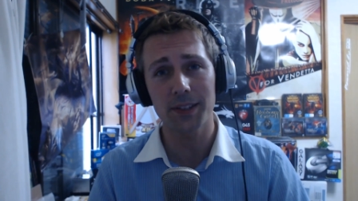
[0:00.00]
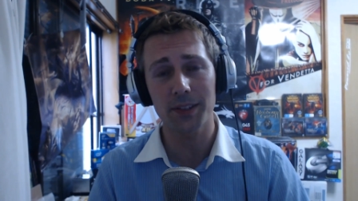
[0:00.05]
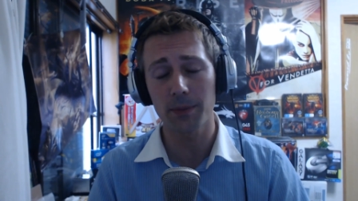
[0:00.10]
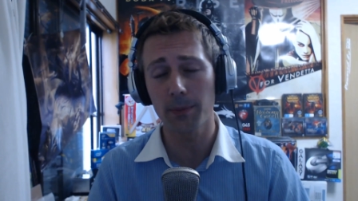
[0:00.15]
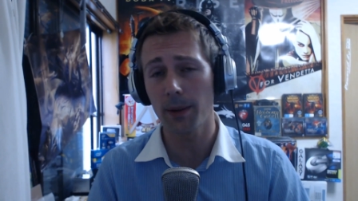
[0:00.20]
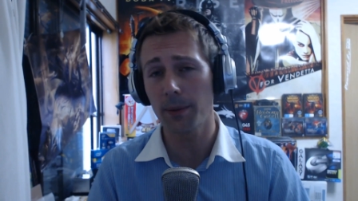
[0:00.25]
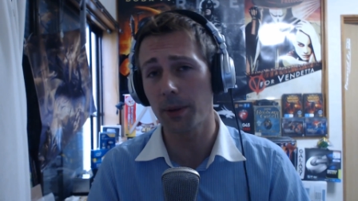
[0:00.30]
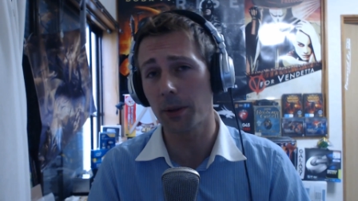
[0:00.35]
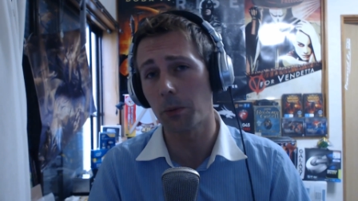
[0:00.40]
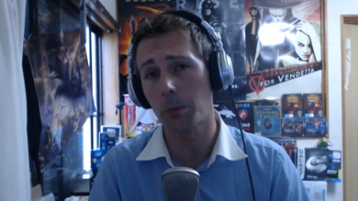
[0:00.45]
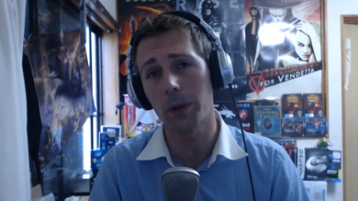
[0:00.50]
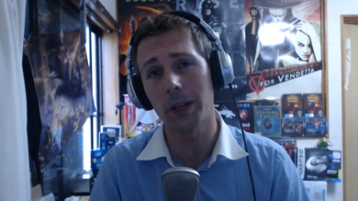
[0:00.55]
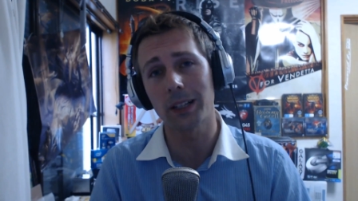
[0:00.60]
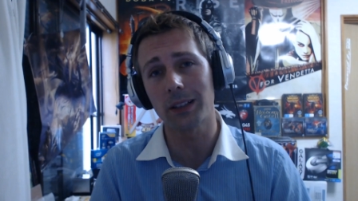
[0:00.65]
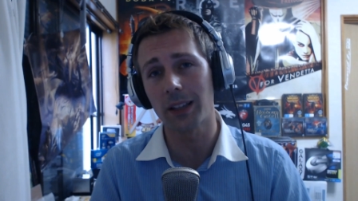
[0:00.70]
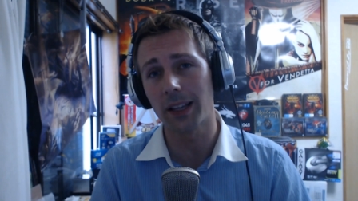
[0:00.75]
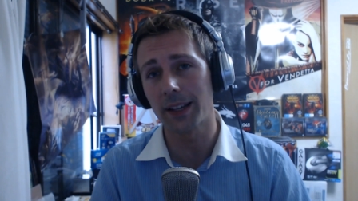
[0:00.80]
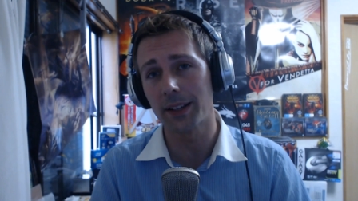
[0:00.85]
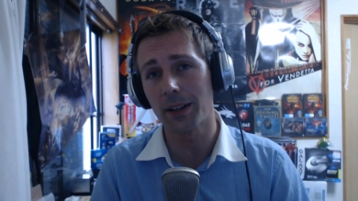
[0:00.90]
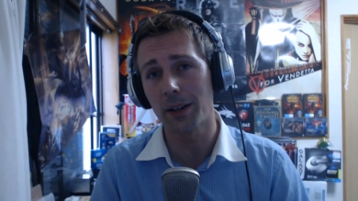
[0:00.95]
So maybe a week
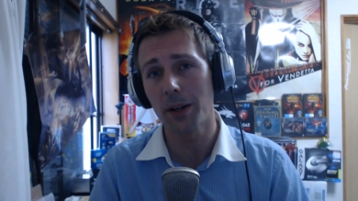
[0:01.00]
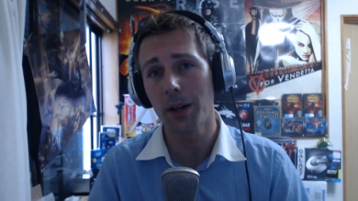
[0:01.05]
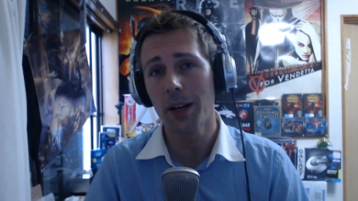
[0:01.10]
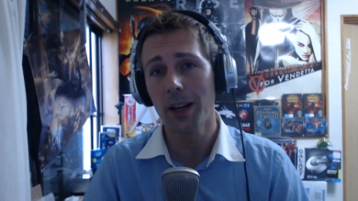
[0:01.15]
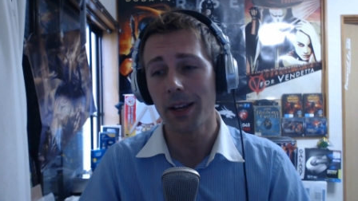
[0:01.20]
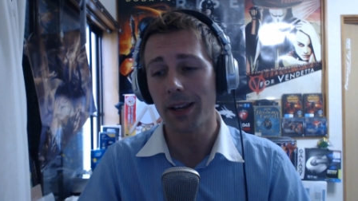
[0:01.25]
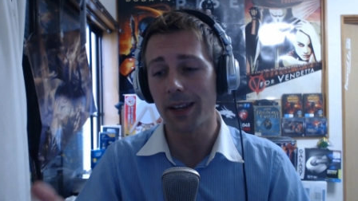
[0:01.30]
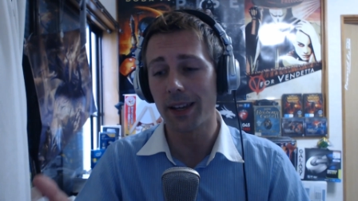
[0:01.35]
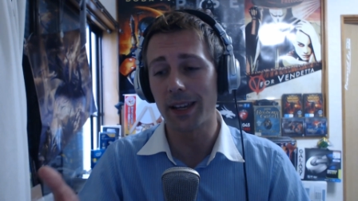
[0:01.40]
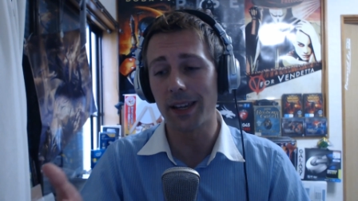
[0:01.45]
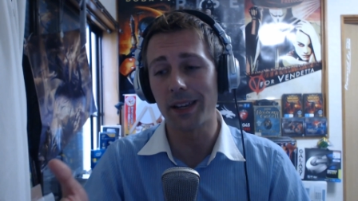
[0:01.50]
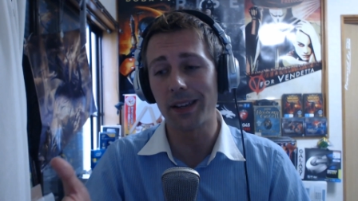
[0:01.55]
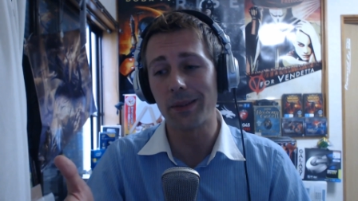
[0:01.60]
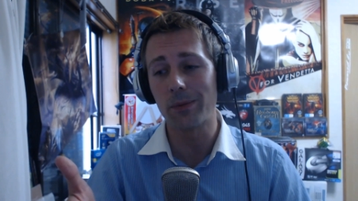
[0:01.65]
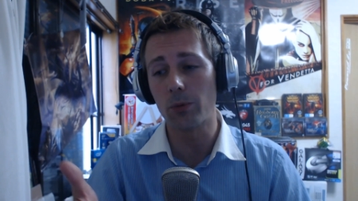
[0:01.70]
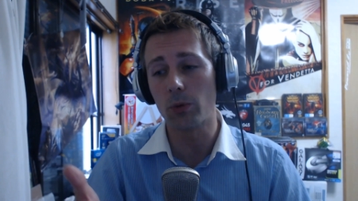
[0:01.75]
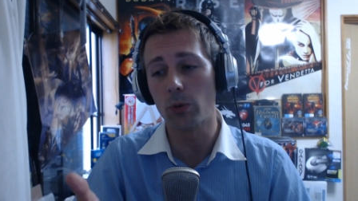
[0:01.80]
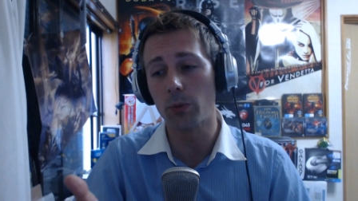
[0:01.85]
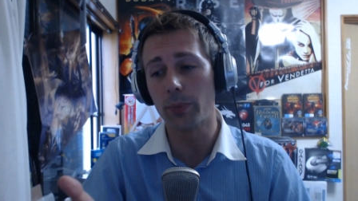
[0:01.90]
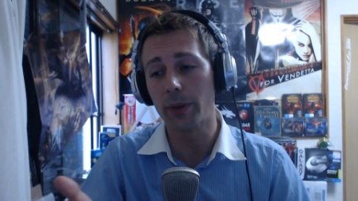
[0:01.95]
later,
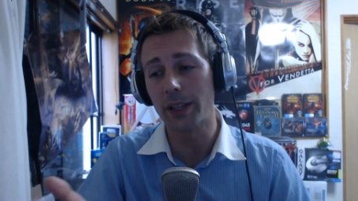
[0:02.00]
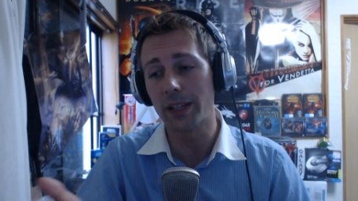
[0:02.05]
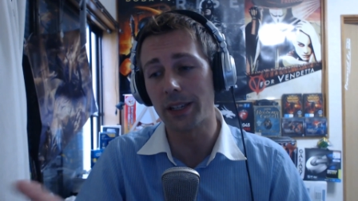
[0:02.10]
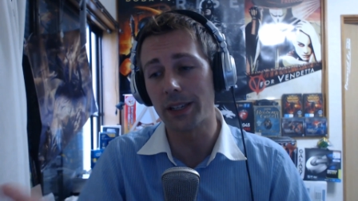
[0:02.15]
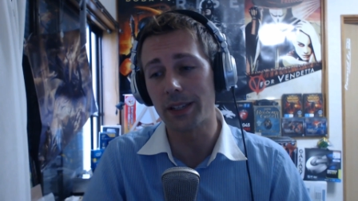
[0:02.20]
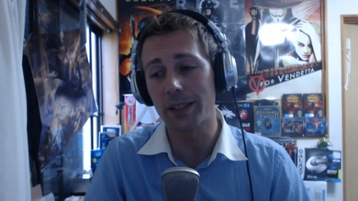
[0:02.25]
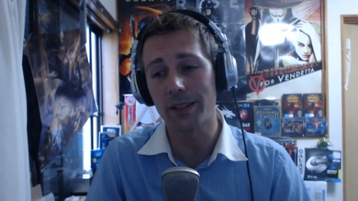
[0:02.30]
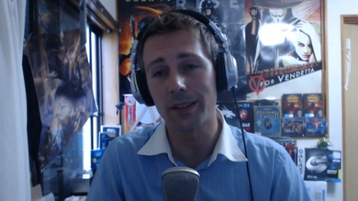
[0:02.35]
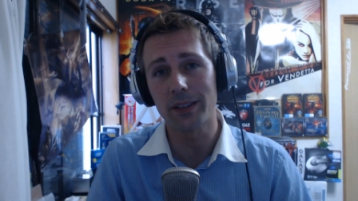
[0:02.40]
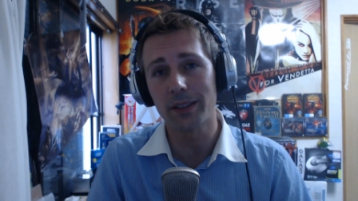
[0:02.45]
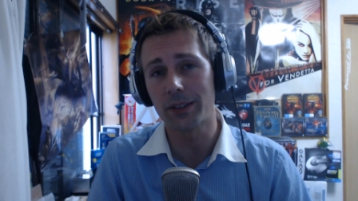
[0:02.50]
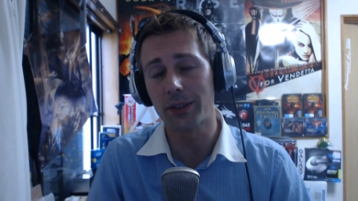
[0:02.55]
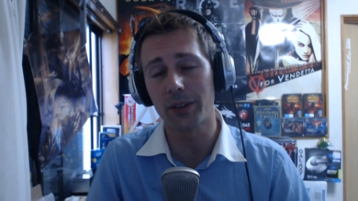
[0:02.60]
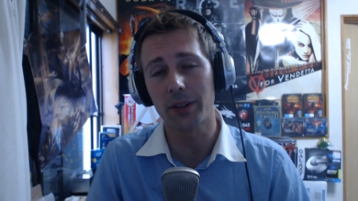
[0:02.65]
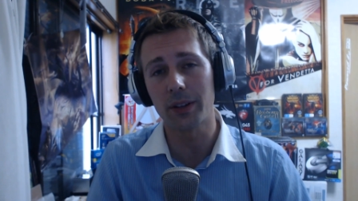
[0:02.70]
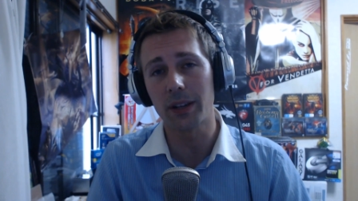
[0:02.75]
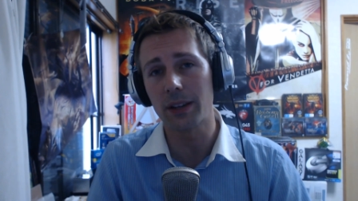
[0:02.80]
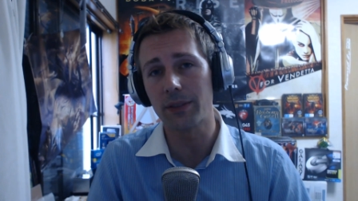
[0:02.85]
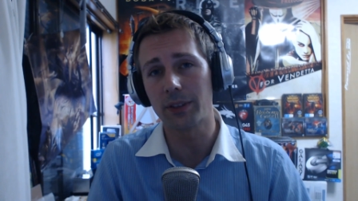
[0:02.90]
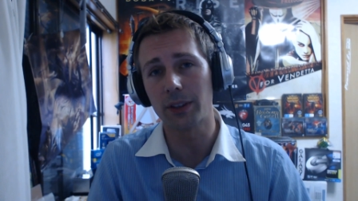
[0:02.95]
it will be you
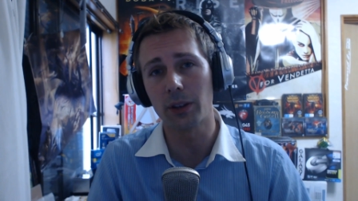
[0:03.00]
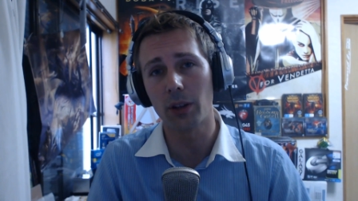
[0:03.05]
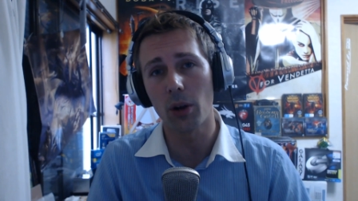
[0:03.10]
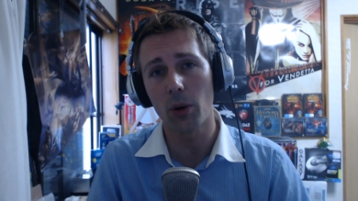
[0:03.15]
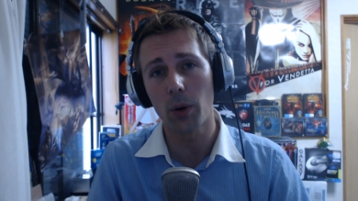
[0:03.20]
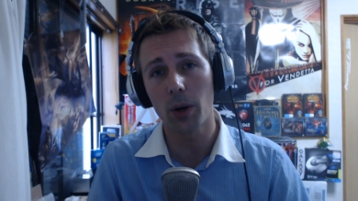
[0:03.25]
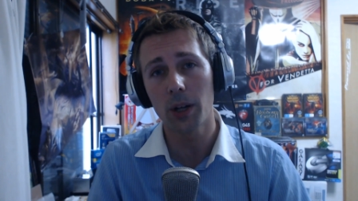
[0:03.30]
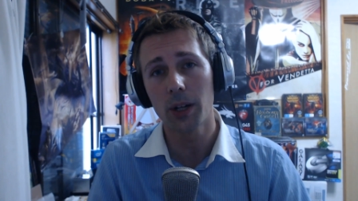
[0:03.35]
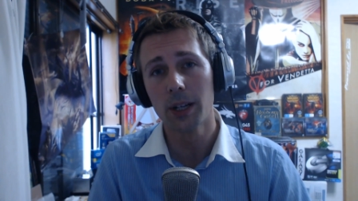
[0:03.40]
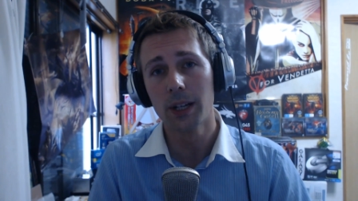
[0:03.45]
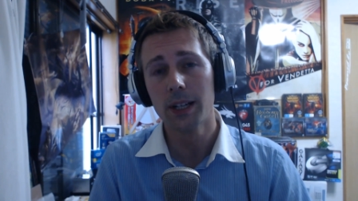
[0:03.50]
know even lower.